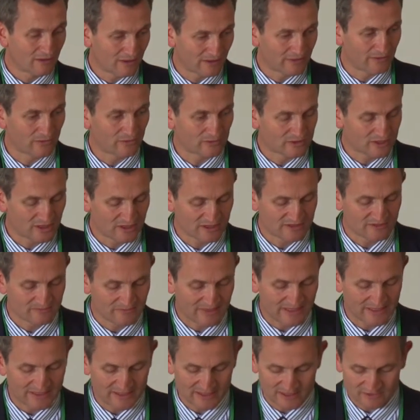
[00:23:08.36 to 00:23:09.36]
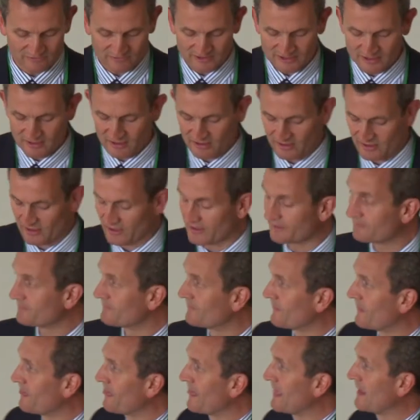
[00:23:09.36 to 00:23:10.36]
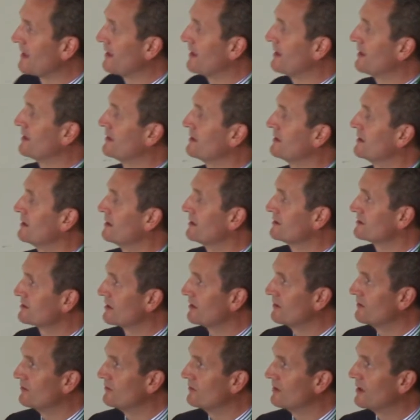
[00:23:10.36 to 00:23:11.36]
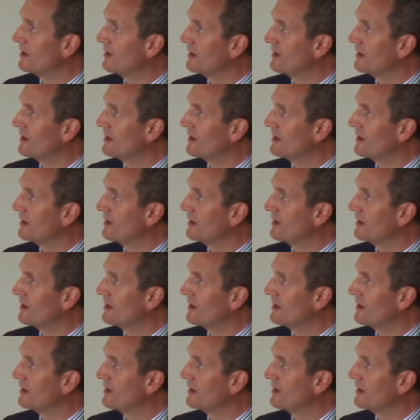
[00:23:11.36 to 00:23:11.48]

And the alternative mainly is recycling. So,